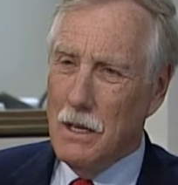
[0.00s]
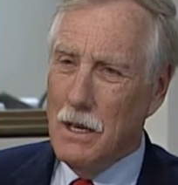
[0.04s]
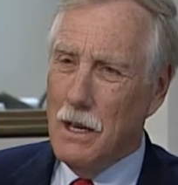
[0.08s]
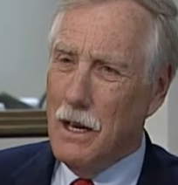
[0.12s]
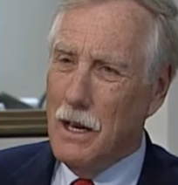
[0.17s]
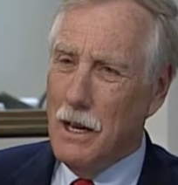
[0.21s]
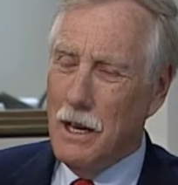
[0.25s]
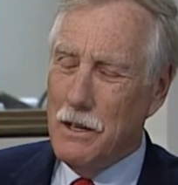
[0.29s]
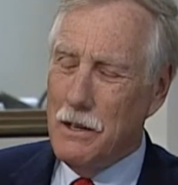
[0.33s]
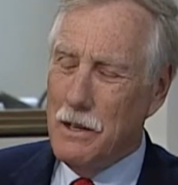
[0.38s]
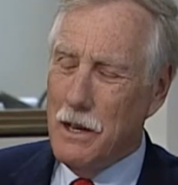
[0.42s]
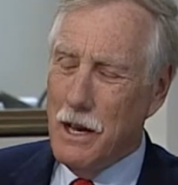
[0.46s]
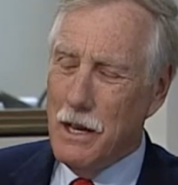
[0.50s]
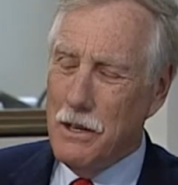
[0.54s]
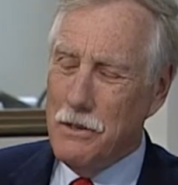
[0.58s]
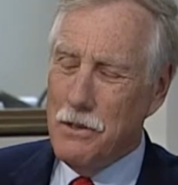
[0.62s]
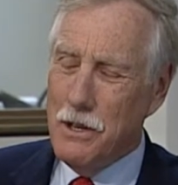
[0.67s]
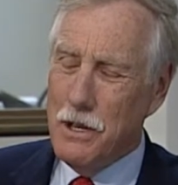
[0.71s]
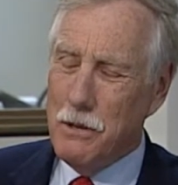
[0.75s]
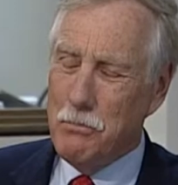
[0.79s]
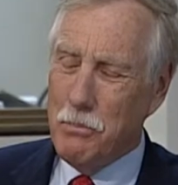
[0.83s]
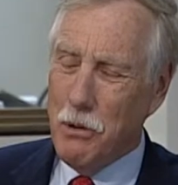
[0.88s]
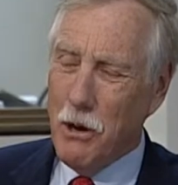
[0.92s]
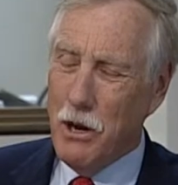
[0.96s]
Yeah, I, I,
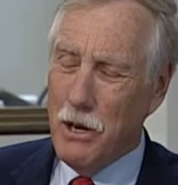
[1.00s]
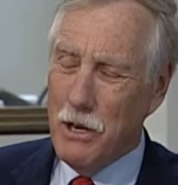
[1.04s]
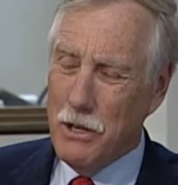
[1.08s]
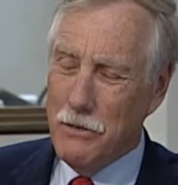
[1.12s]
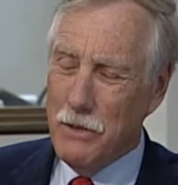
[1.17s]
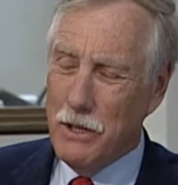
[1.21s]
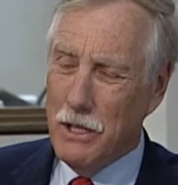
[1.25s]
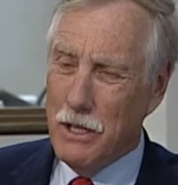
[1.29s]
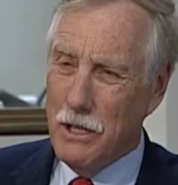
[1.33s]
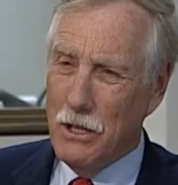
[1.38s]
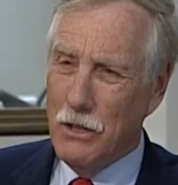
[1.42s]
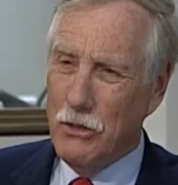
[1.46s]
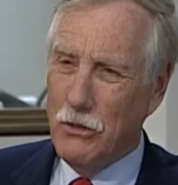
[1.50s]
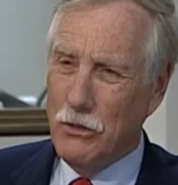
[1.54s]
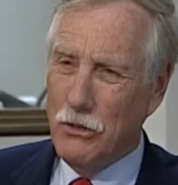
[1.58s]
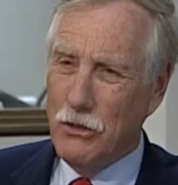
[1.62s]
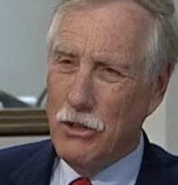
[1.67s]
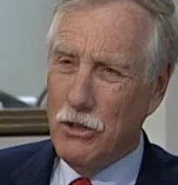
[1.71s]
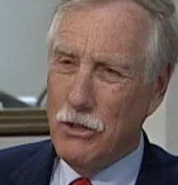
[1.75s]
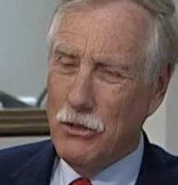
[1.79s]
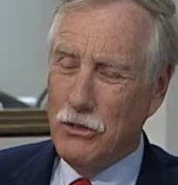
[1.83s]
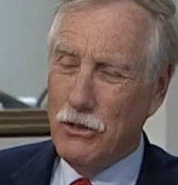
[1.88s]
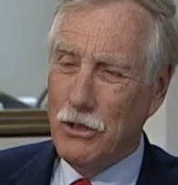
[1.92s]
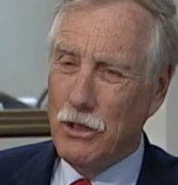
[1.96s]
think part of it is
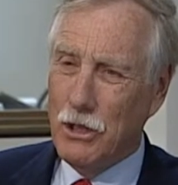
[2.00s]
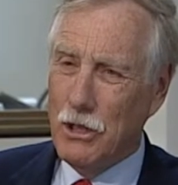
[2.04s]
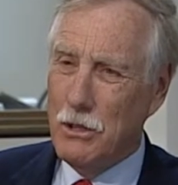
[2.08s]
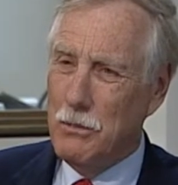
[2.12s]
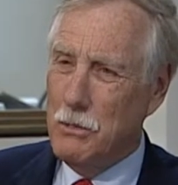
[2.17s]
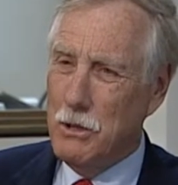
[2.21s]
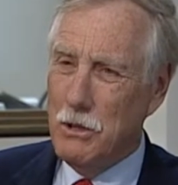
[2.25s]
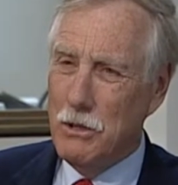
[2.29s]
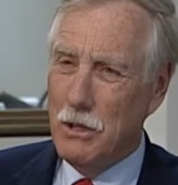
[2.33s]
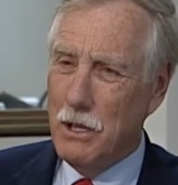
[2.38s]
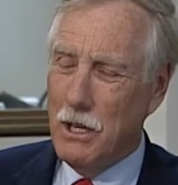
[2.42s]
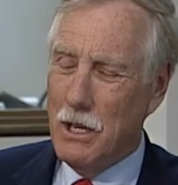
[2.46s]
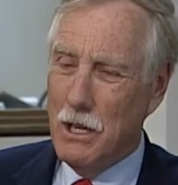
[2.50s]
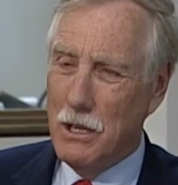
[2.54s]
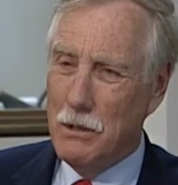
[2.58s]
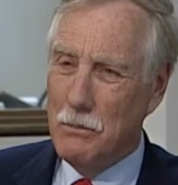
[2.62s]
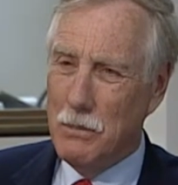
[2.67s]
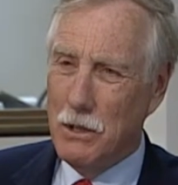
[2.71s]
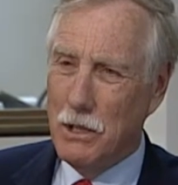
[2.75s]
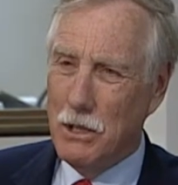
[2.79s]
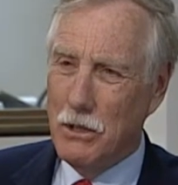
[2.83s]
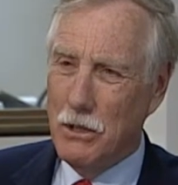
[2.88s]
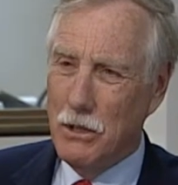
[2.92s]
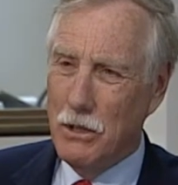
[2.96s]
just to
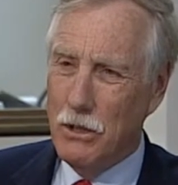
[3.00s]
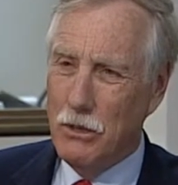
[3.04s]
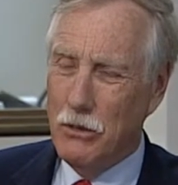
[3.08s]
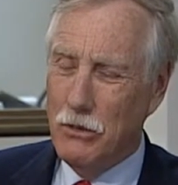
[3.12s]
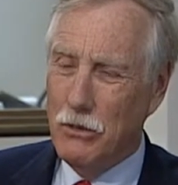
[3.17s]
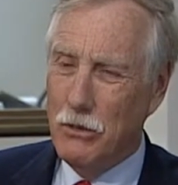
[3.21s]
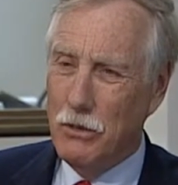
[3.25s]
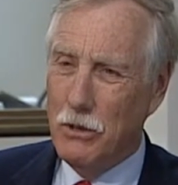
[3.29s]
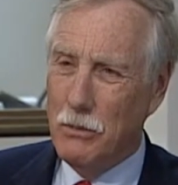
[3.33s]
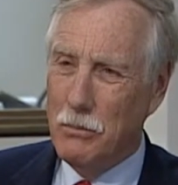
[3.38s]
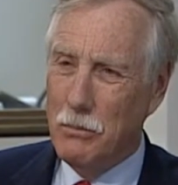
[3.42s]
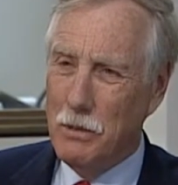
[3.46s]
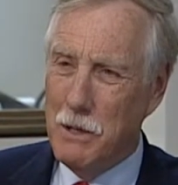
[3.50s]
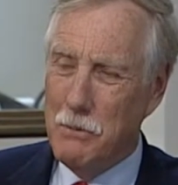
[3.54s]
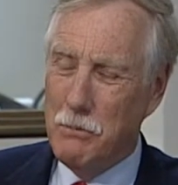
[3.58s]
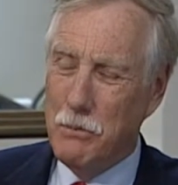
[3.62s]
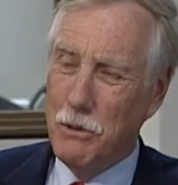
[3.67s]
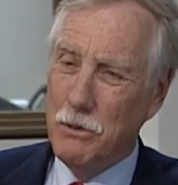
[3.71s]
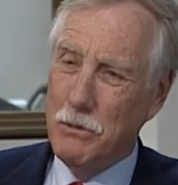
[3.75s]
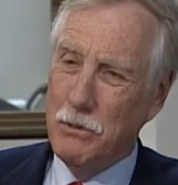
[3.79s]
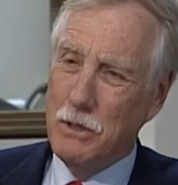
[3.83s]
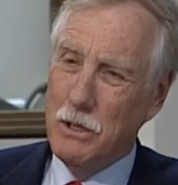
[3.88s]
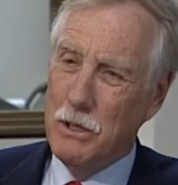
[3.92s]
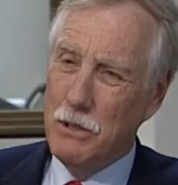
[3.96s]
communicate because uh,
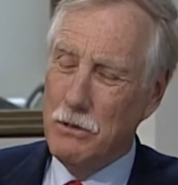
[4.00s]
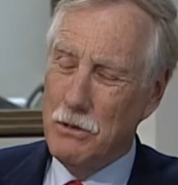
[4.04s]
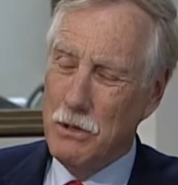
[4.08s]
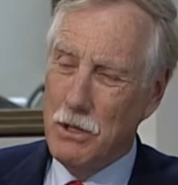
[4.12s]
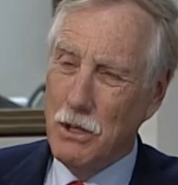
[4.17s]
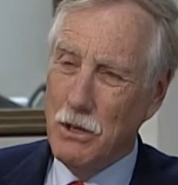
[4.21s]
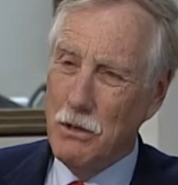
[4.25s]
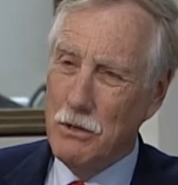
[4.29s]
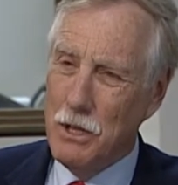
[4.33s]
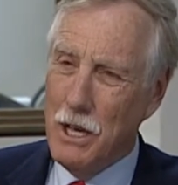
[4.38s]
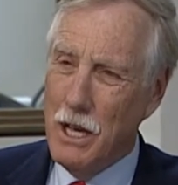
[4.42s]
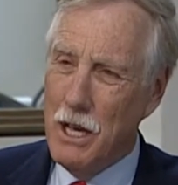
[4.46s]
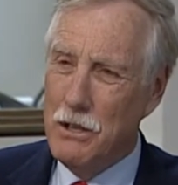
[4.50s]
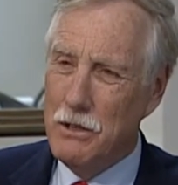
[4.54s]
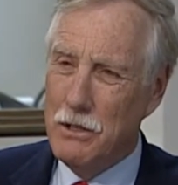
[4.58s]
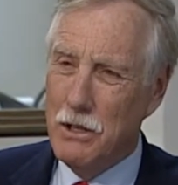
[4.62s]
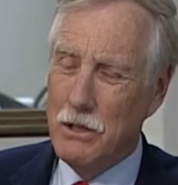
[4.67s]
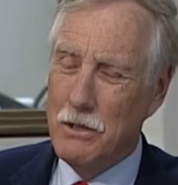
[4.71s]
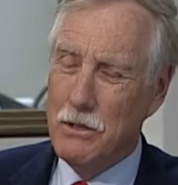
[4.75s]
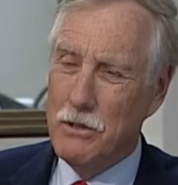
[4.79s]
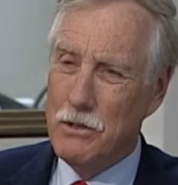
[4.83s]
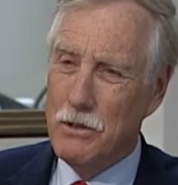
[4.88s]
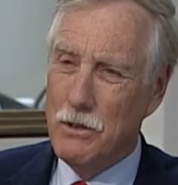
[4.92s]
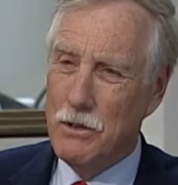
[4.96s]
people, you know, you go down
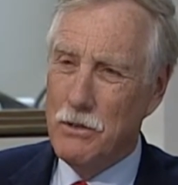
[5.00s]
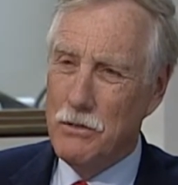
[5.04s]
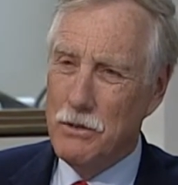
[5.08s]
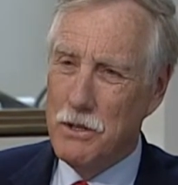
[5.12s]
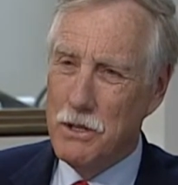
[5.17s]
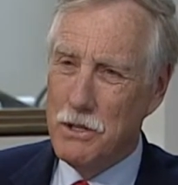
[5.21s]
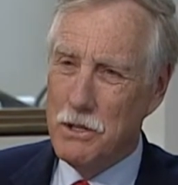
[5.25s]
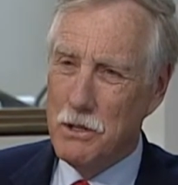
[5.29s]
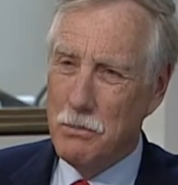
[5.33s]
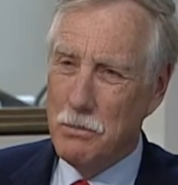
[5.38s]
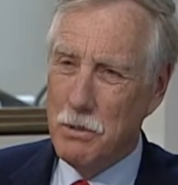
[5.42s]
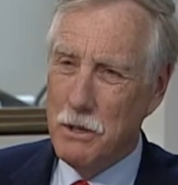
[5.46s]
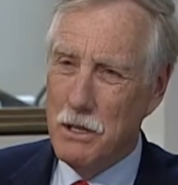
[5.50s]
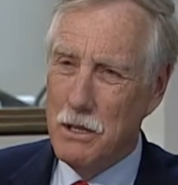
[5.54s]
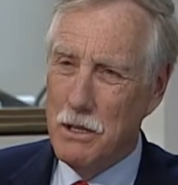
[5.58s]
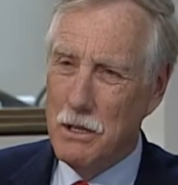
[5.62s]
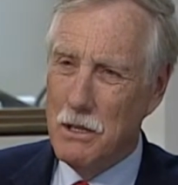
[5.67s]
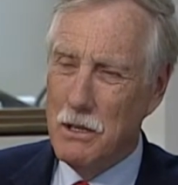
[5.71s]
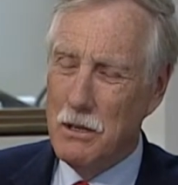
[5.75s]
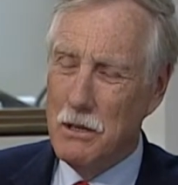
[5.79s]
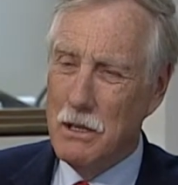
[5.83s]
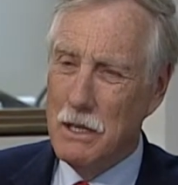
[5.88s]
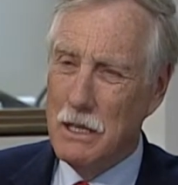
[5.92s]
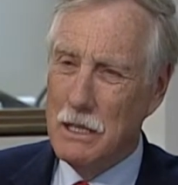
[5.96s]
there and sort of
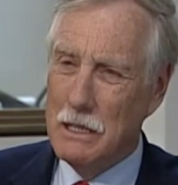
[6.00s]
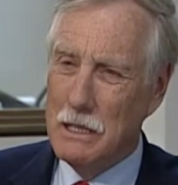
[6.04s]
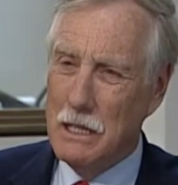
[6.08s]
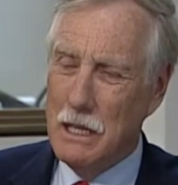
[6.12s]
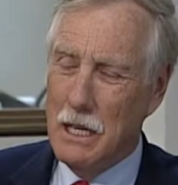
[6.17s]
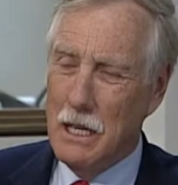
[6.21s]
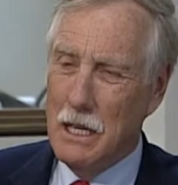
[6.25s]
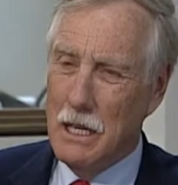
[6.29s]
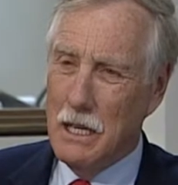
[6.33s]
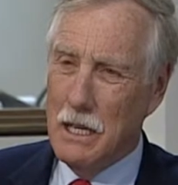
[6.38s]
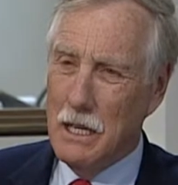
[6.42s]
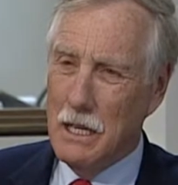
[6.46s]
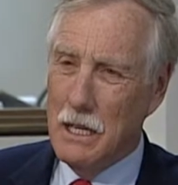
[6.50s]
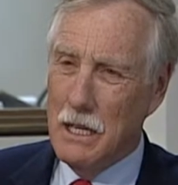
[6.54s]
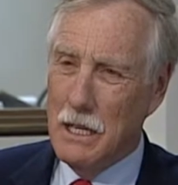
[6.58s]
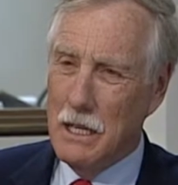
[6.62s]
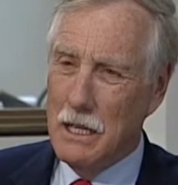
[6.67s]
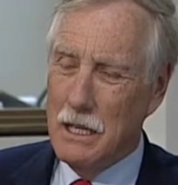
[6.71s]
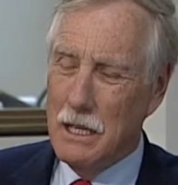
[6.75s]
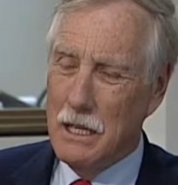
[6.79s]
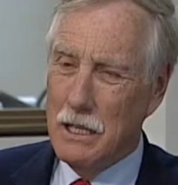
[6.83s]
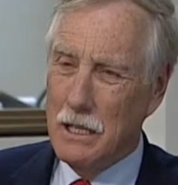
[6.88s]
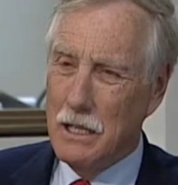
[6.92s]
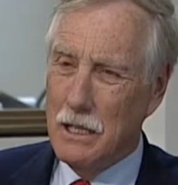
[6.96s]
disappear, and
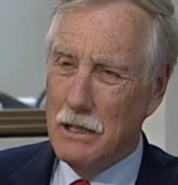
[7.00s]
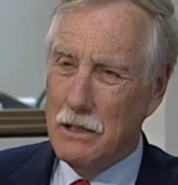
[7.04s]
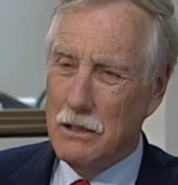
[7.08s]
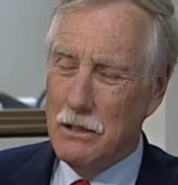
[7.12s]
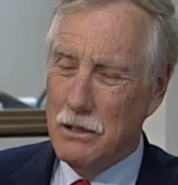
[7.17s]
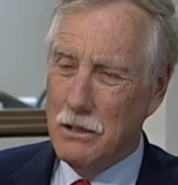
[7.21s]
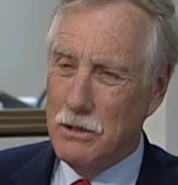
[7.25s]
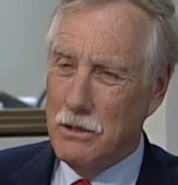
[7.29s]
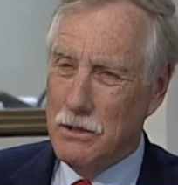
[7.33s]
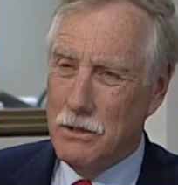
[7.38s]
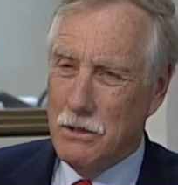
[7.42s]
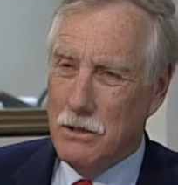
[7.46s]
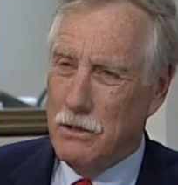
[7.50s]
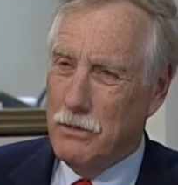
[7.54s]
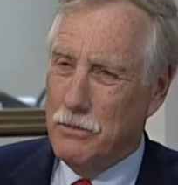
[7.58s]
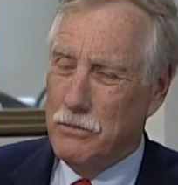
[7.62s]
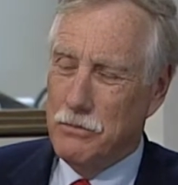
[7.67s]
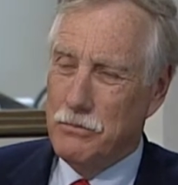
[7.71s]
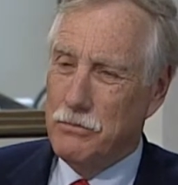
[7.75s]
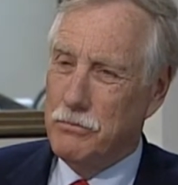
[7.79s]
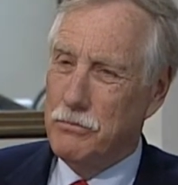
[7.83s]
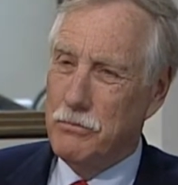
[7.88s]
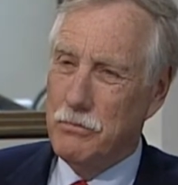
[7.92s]
and I like to sort of